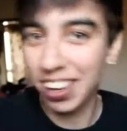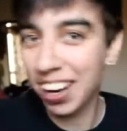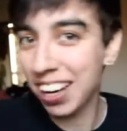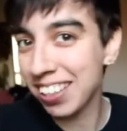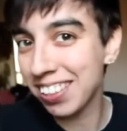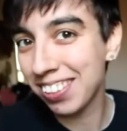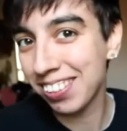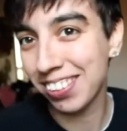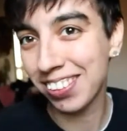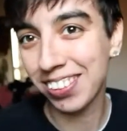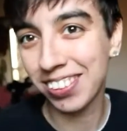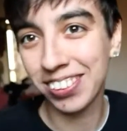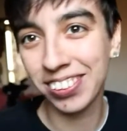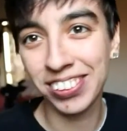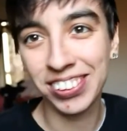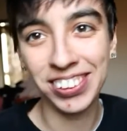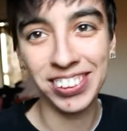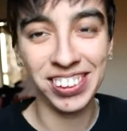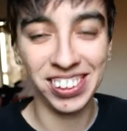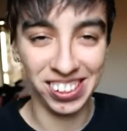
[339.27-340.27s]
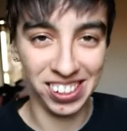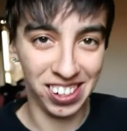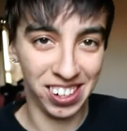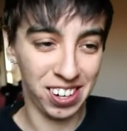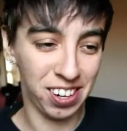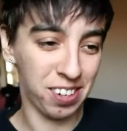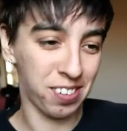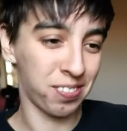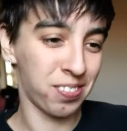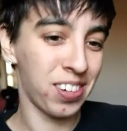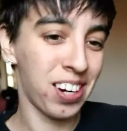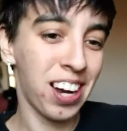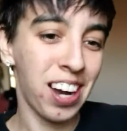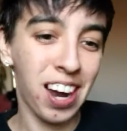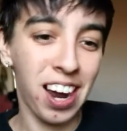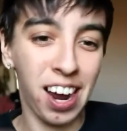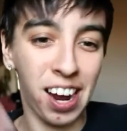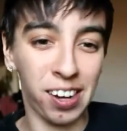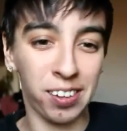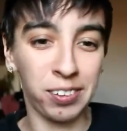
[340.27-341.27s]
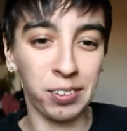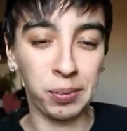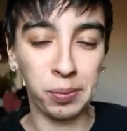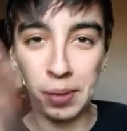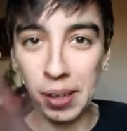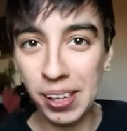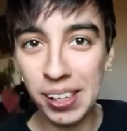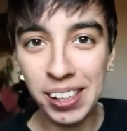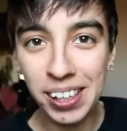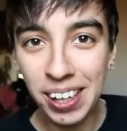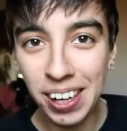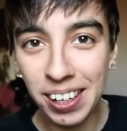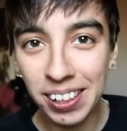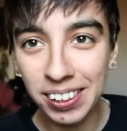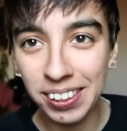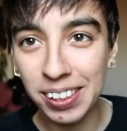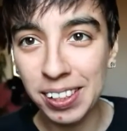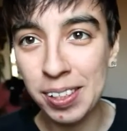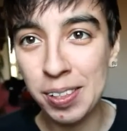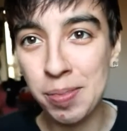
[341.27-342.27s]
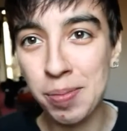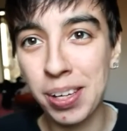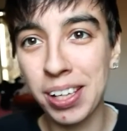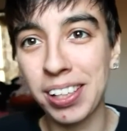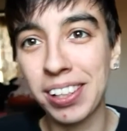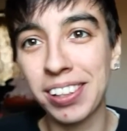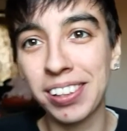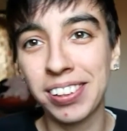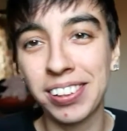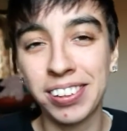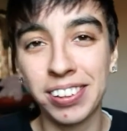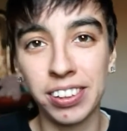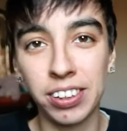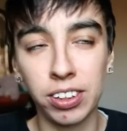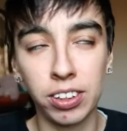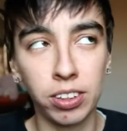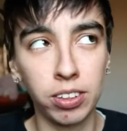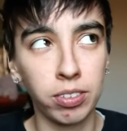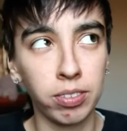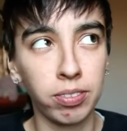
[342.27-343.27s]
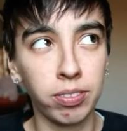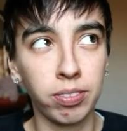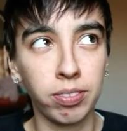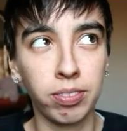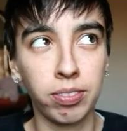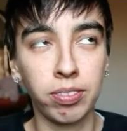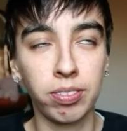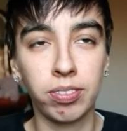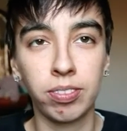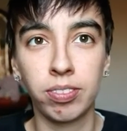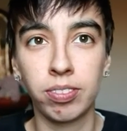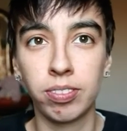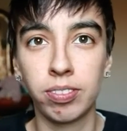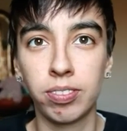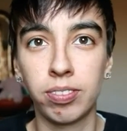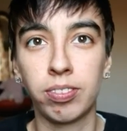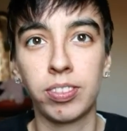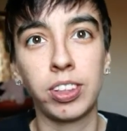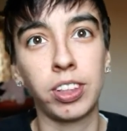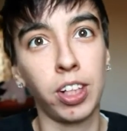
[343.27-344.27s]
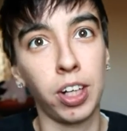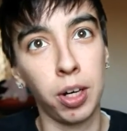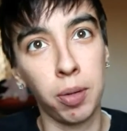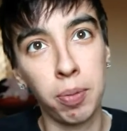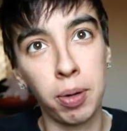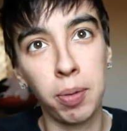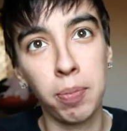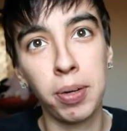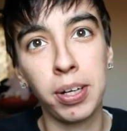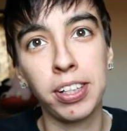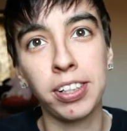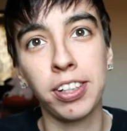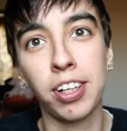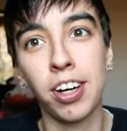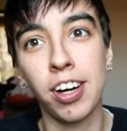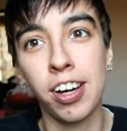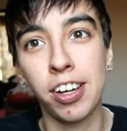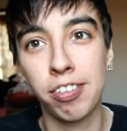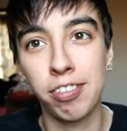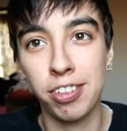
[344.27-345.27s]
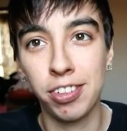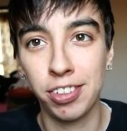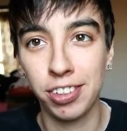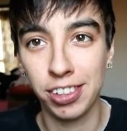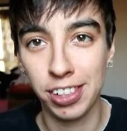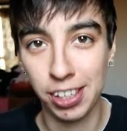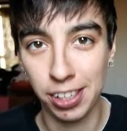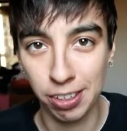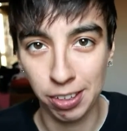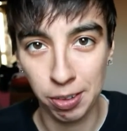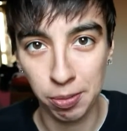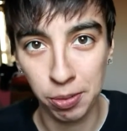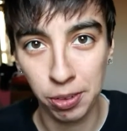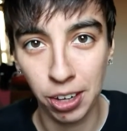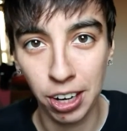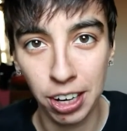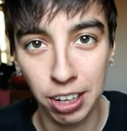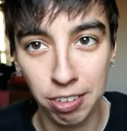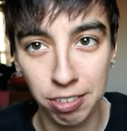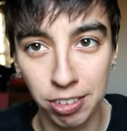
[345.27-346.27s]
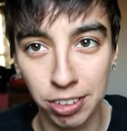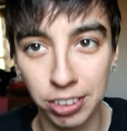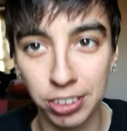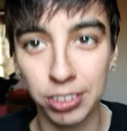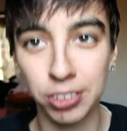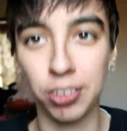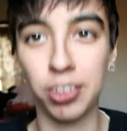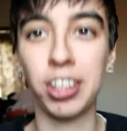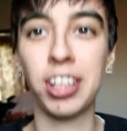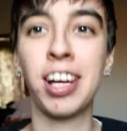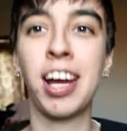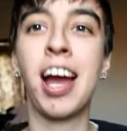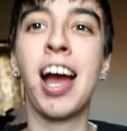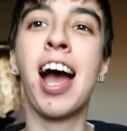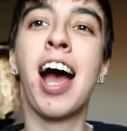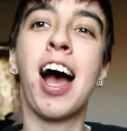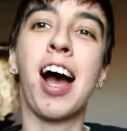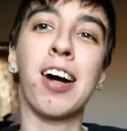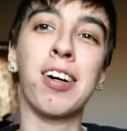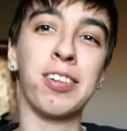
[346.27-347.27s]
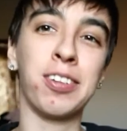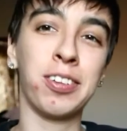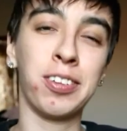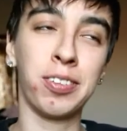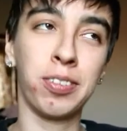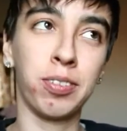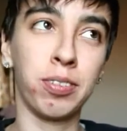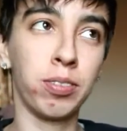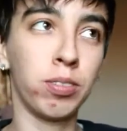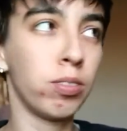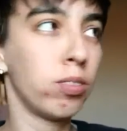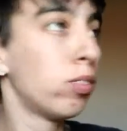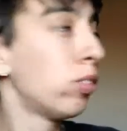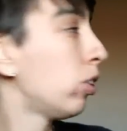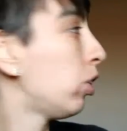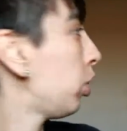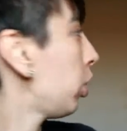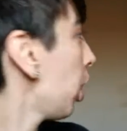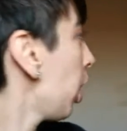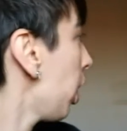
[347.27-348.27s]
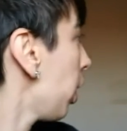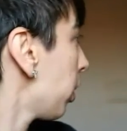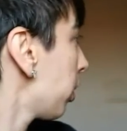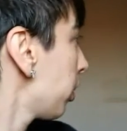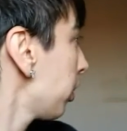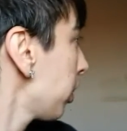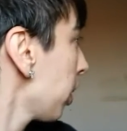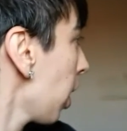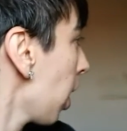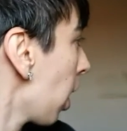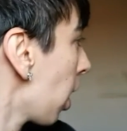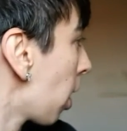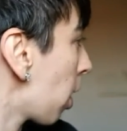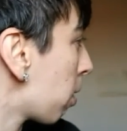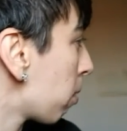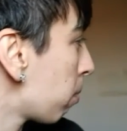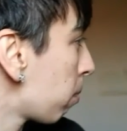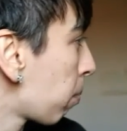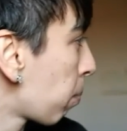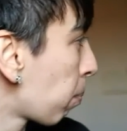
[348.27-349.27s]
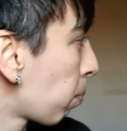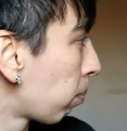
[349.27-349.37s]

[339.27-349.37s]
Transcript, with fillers: great news. Um, I was waiting on an email. Sorry about my dog. You can hear him crying for his toy. Jake, stop!